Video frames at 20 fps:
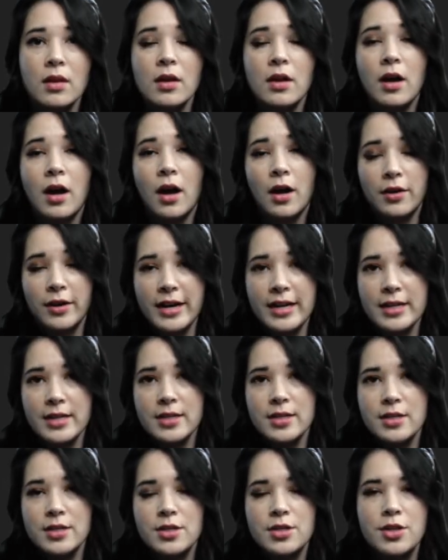All right,
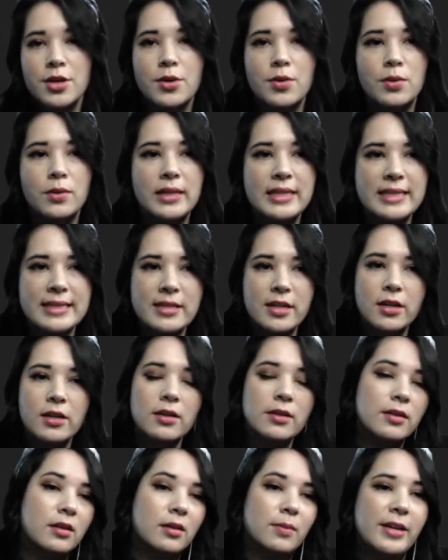so let's talk a
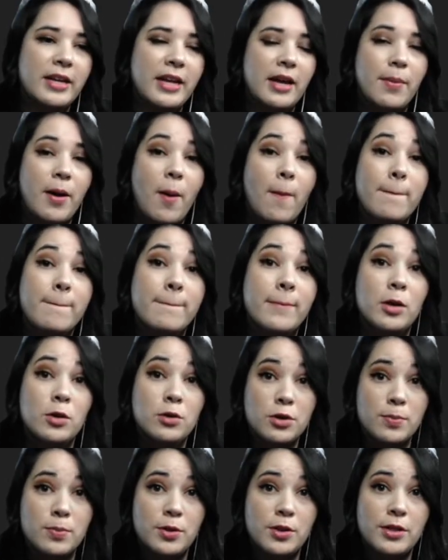little bit about
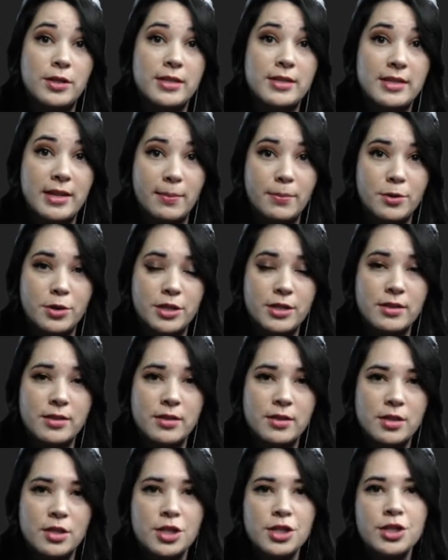multiple
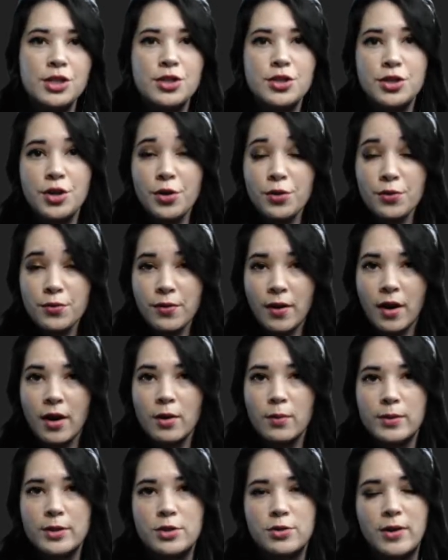exceptions. So far
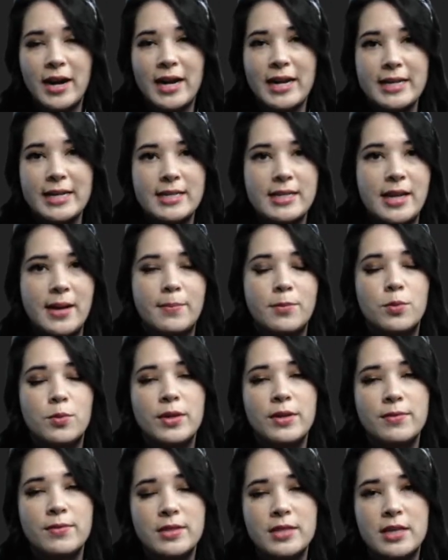with try and except,
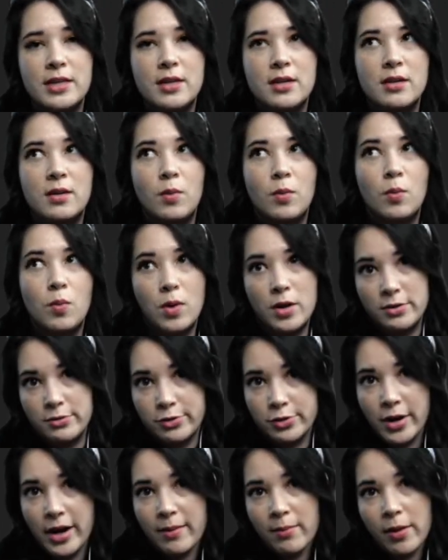we've seen one
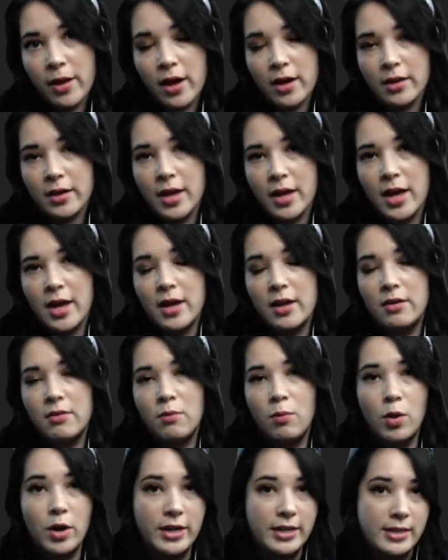try block and
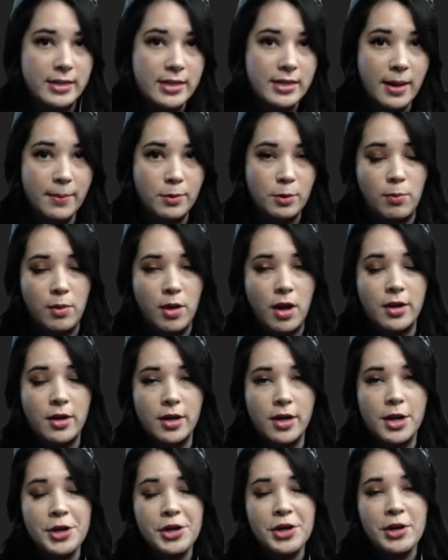one except block.
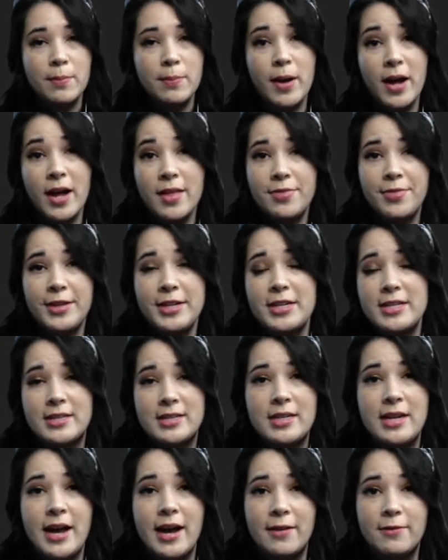but that
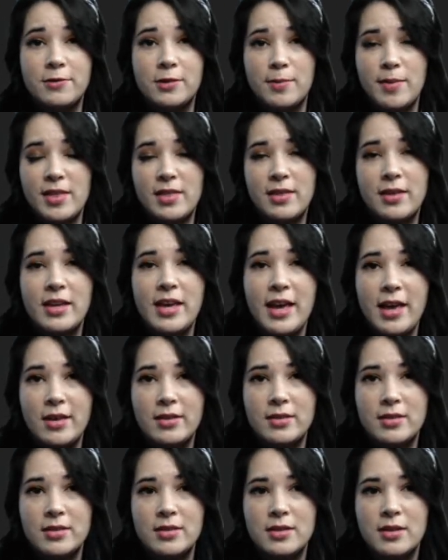doesn't have to be the
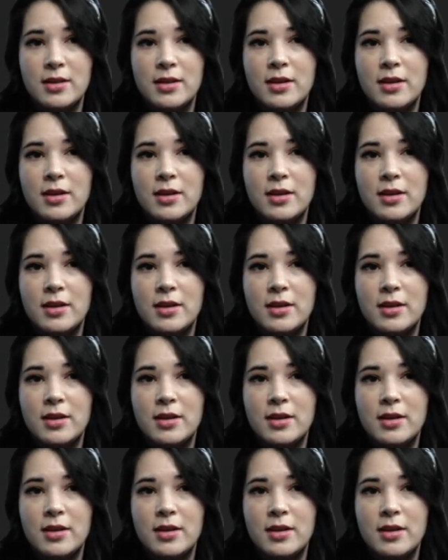case.